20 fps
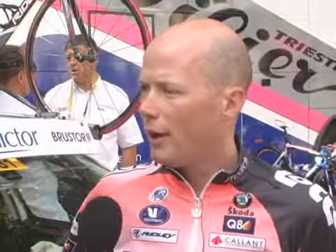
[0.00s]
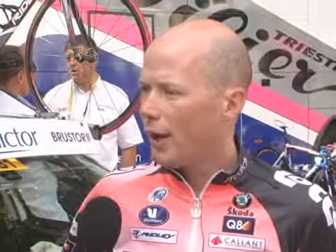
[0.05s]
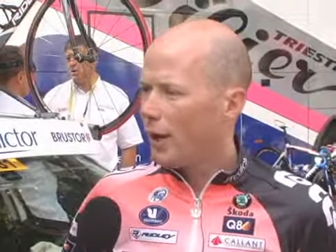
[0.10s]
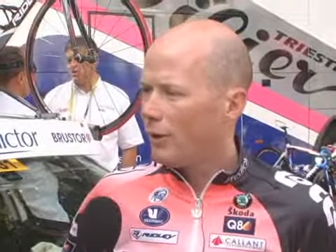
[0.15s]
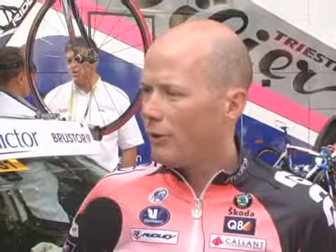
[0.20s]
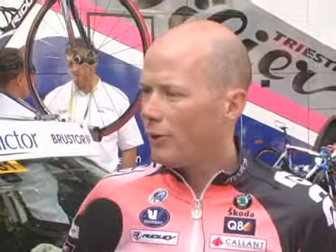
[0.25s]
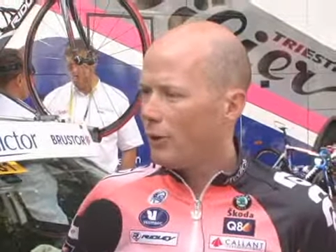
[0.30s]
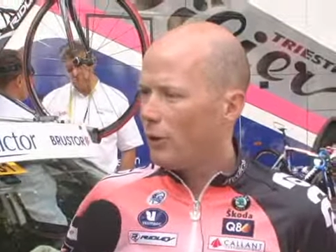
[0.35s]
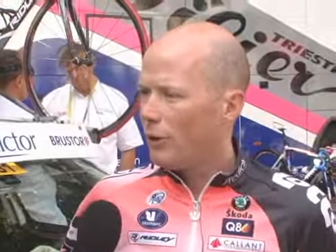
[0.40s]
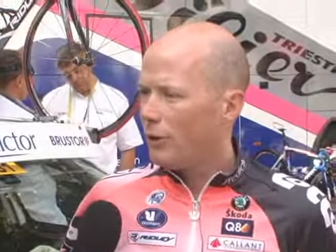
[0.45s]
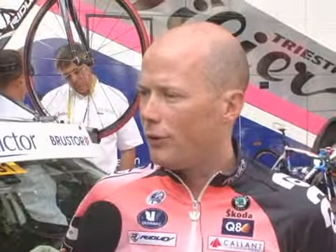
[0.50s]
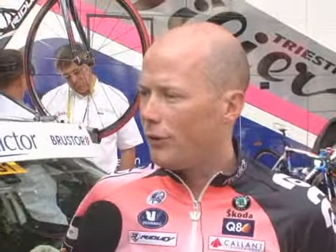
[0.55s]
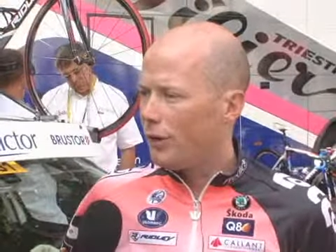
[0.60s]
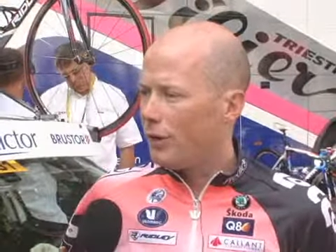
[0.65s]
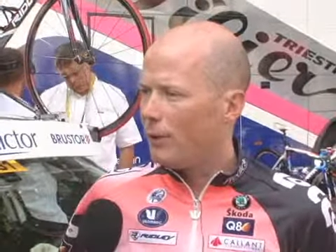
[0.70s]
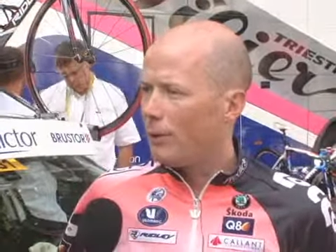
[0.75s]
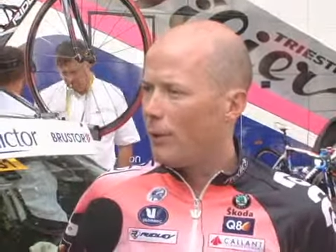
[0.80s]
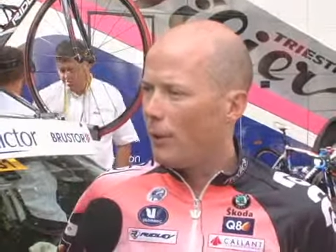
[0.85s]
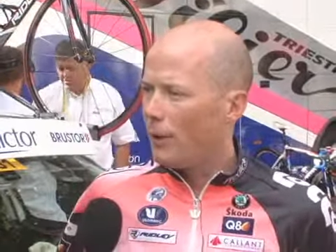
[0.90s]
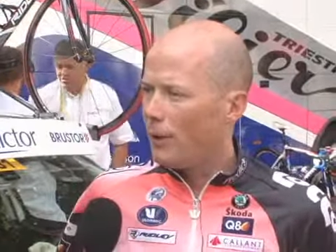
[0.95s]
and so he's
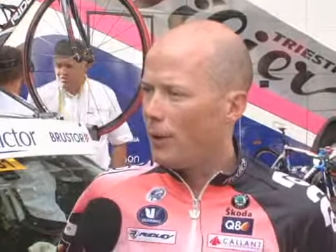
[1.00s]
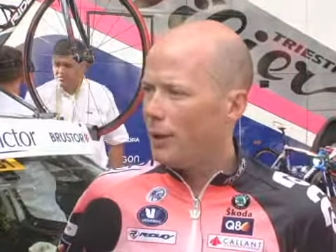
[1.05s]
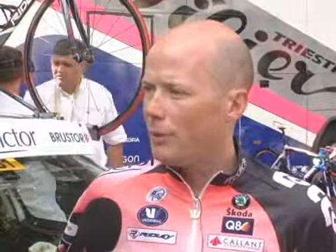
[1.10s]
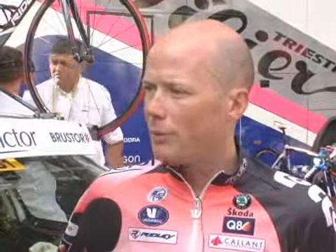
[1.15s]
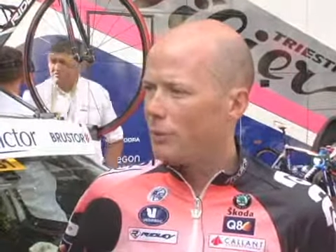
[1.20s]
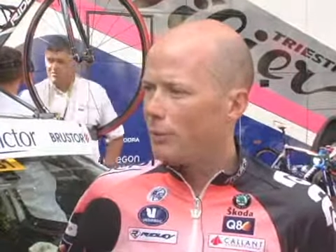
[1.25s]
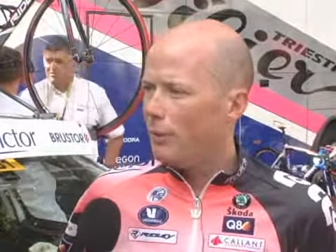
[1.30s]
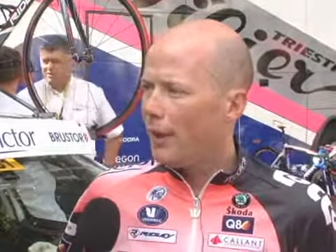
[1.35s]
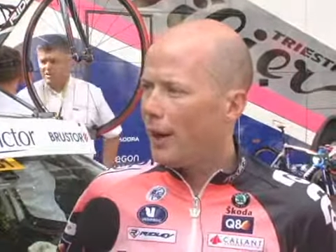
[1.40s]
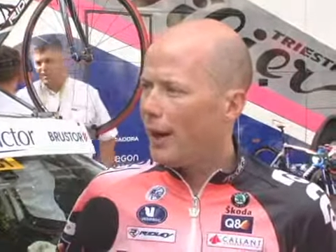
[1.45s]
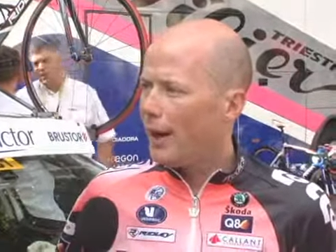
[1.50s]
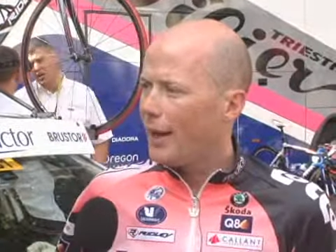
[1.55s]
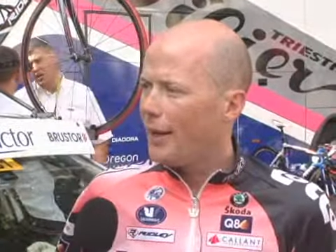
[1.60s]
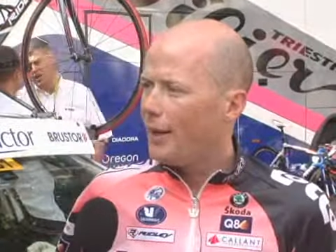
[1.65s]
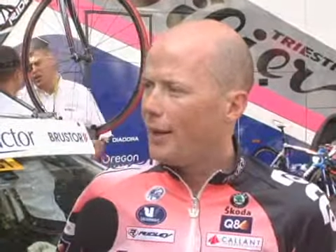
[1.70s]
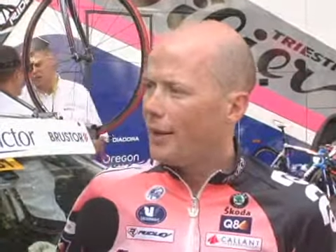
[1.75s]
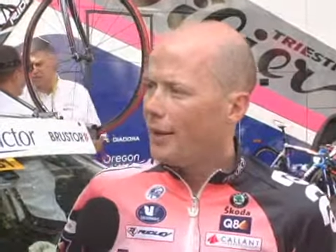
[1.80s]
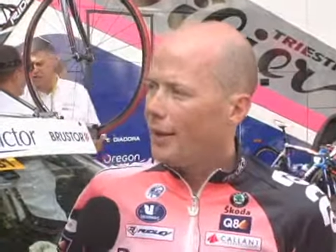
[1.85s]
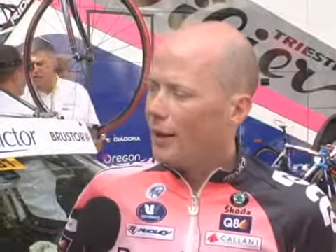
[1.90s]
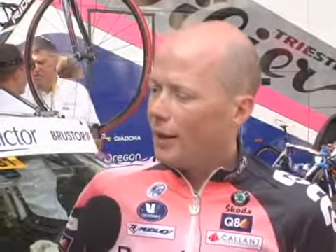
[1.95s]
in the podium spot.
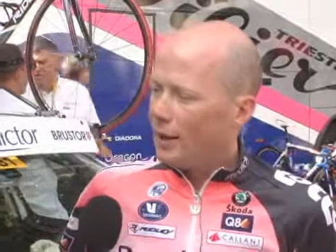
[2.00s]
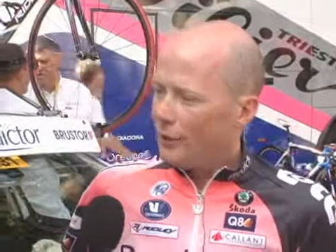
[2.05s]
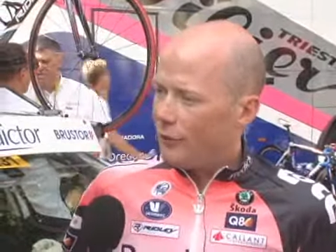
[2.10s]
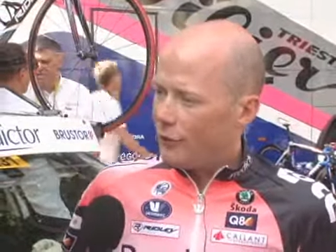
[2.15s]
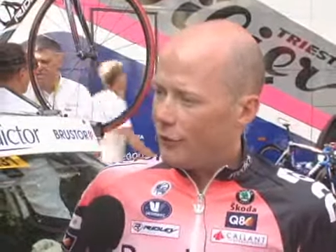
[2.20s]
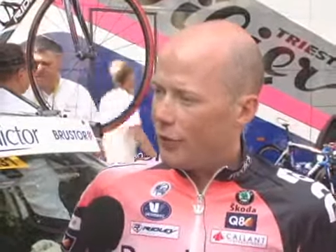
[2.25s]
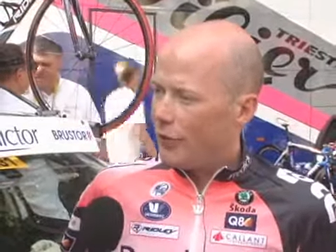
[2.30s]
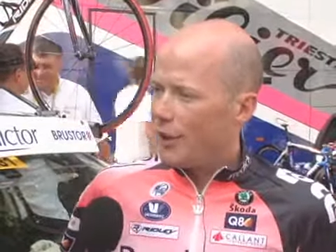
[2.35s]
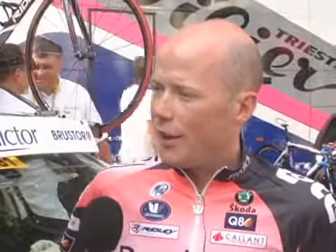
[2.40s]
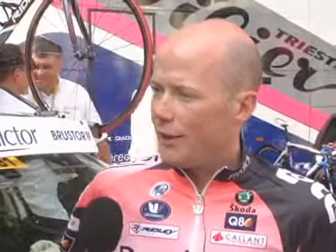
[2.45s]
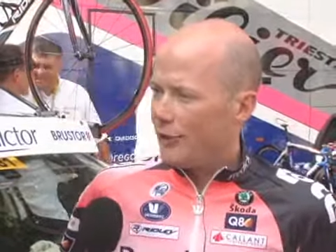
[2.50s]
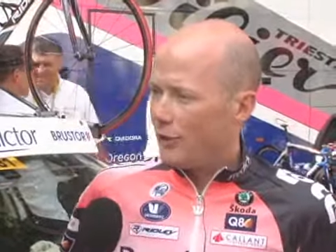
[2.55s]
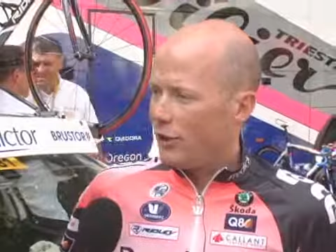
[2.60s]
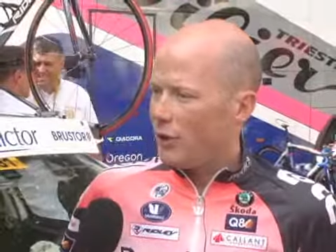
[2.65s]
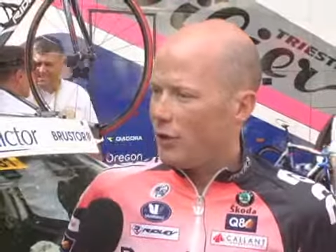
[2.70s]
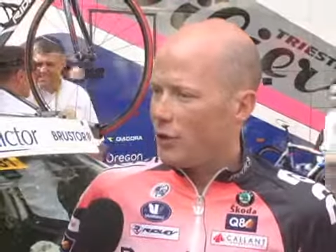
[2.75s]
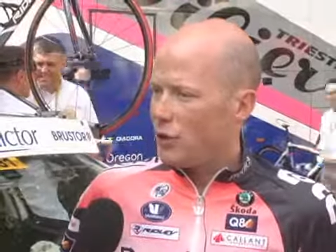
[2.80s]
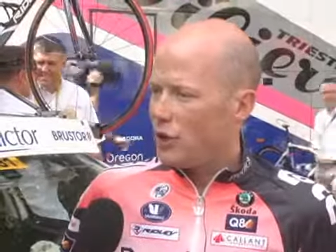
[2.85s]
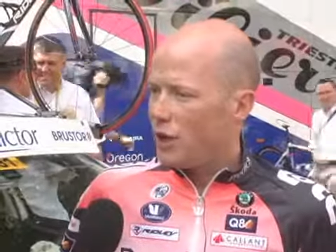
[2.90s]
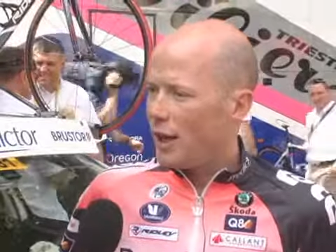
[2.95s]
He still has a
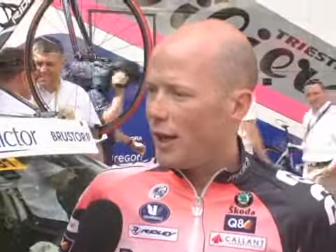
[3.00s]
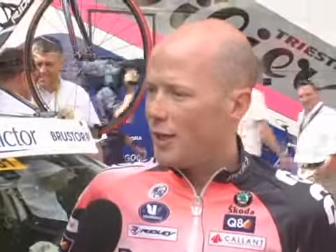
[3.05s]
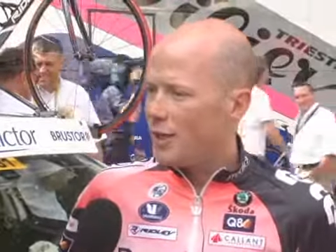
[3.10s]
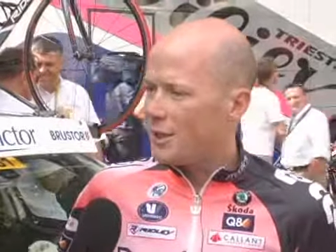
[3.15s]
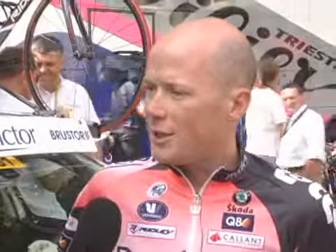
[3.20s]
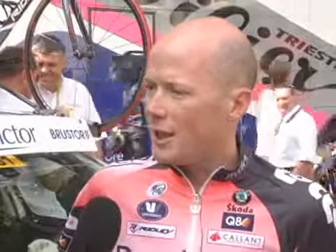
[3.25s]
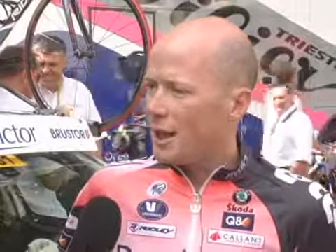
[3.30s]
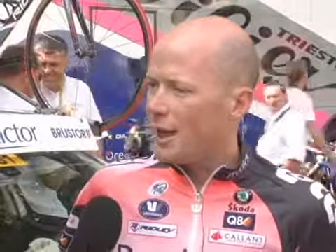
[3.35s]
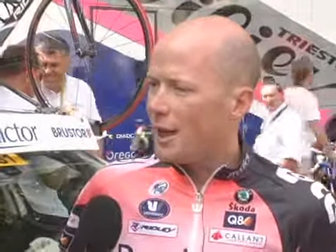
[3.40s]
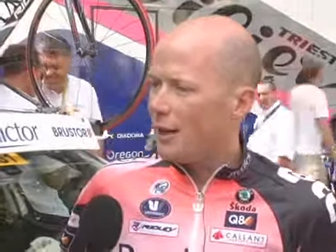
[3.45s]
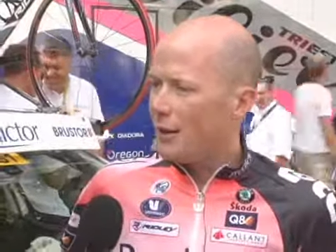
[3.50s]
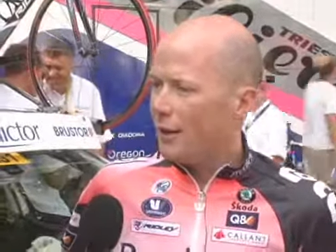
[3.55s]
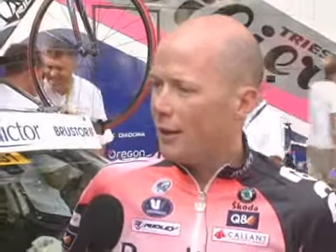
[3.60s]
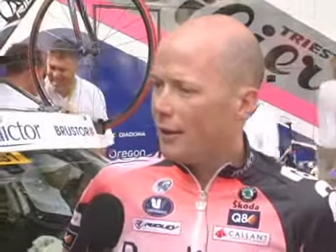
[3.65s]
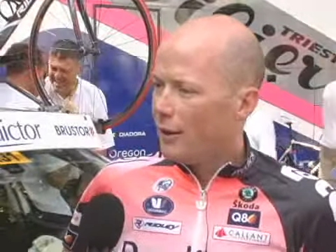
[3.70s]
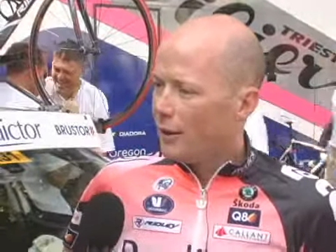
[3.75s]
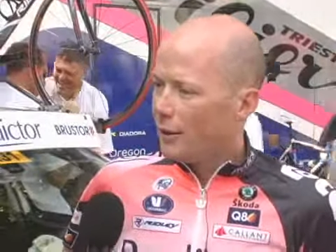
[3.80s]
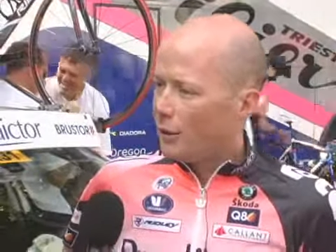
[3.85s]
good shot at second.